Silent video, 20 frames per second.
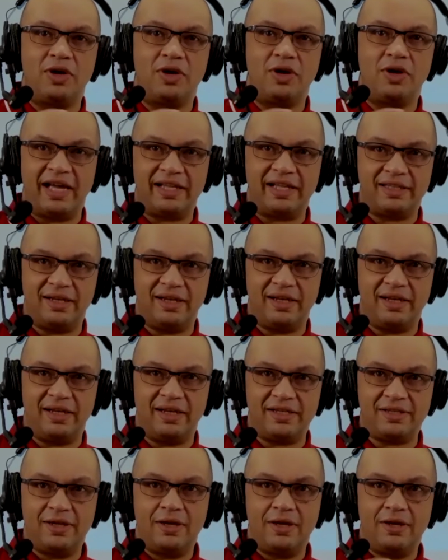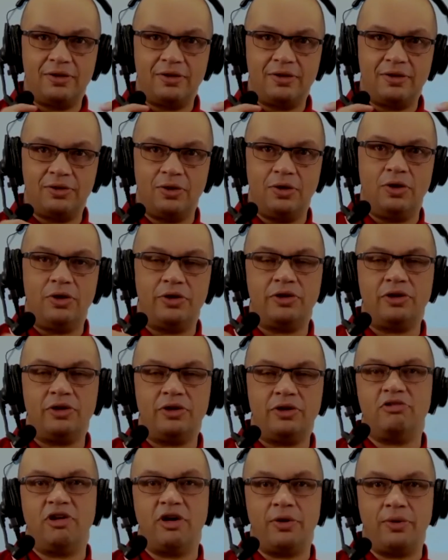catalyst to learn and
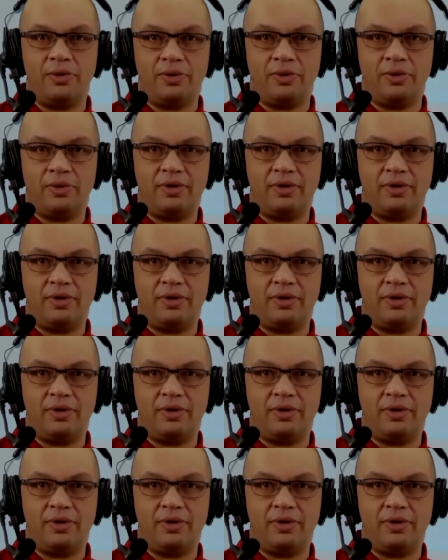grow.